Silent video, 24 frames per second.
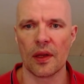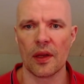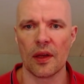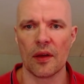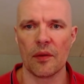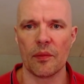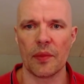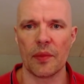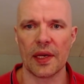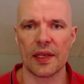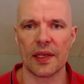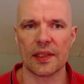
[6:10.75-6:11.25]

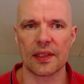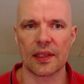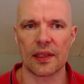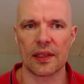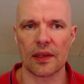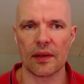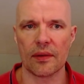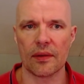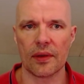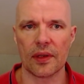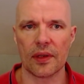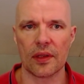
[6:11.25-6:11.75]

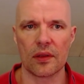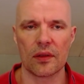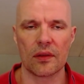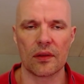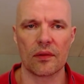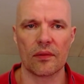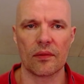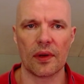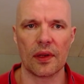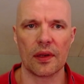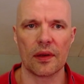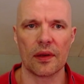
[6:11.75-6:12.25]
basically
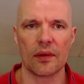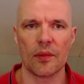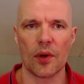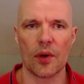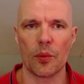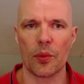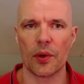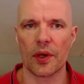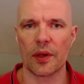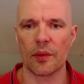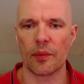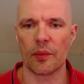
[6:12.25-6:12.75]
my
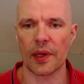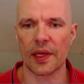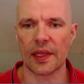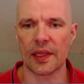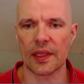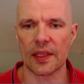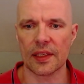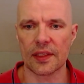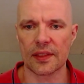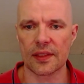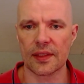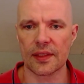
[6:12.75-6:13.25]
opponent played
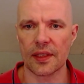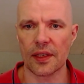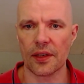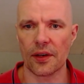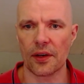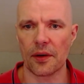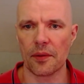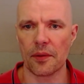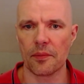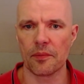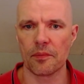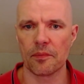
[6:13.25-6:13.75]
this
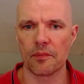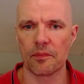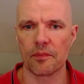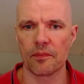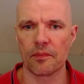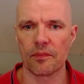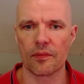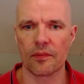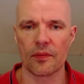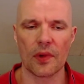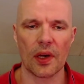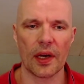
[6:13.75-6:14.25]
here.
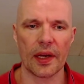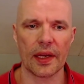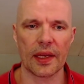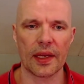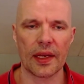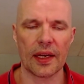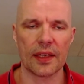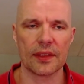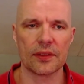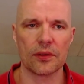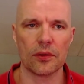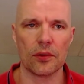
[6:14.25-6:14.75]
I
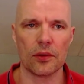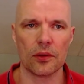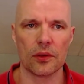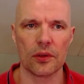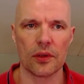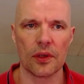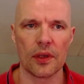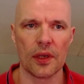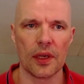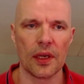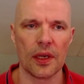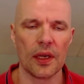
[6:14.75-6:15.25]
castled,
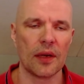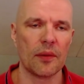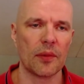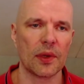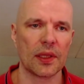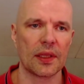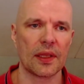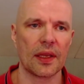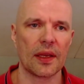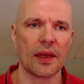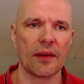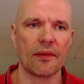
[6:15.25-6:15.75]

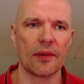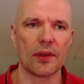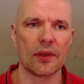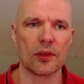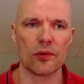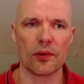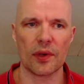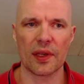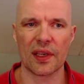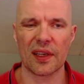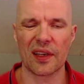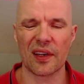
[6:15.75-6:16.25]
but they
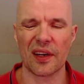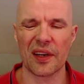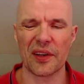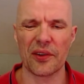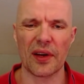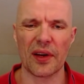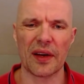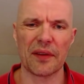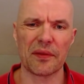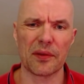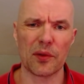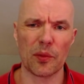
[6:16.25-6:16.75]
eventually kind of
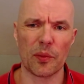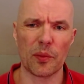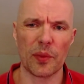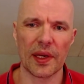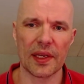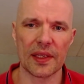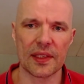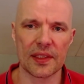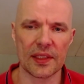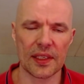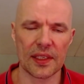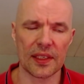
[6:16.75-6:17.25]
have to play
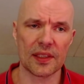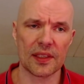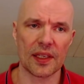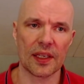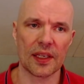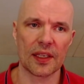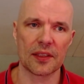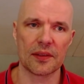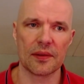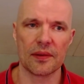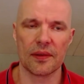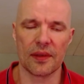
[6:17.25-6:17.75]

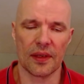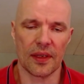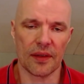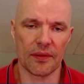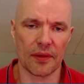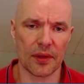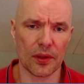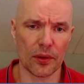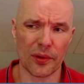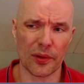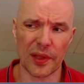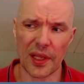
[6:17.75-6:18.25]
c6,
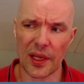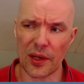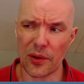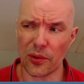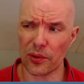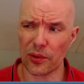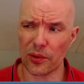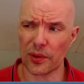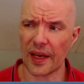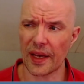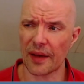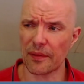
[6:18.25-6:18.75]
even though they
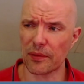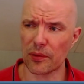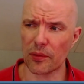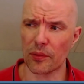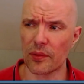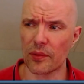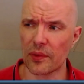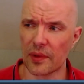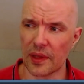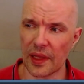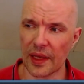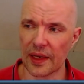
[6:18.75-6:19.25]
don't have to
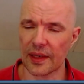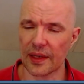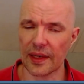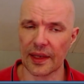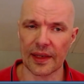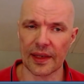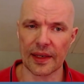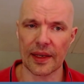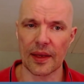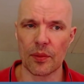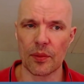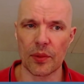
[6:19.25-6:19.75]

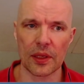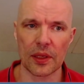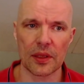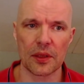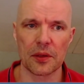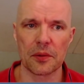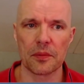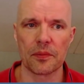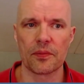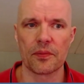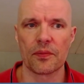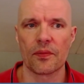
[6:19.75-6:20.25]
technically,
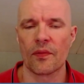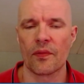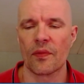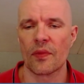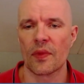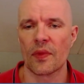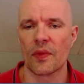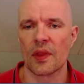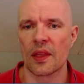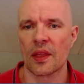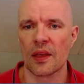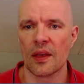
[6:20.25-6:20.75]
but
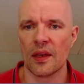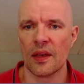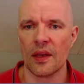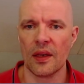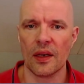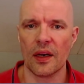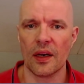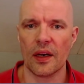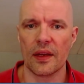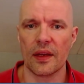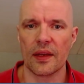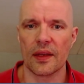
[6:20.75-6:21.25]

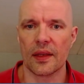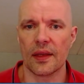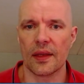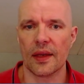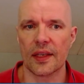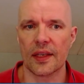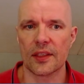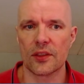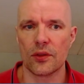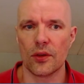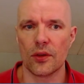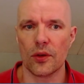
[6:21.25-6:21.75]
I
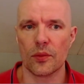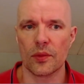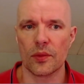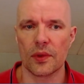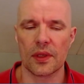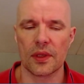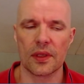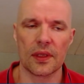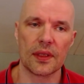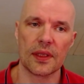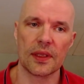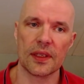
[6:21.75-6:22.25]

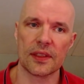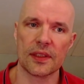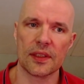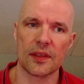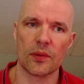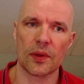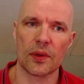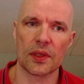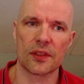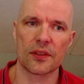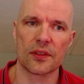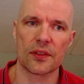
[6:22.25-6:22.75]
assumed this is
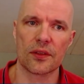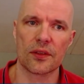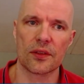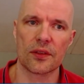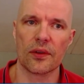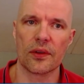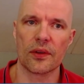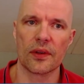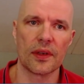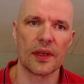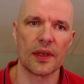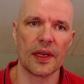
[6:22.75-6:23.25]
what's
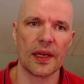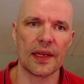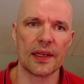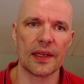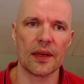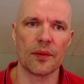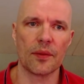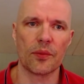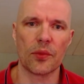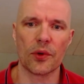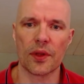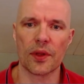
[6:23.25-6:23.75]
gonna end
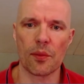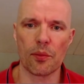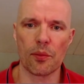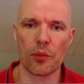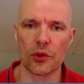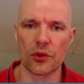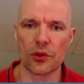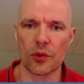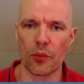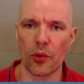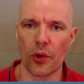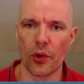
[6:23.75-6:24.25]
up on the
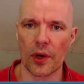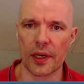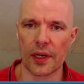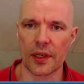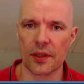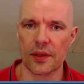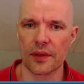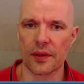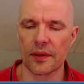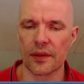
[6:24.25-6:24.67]
board.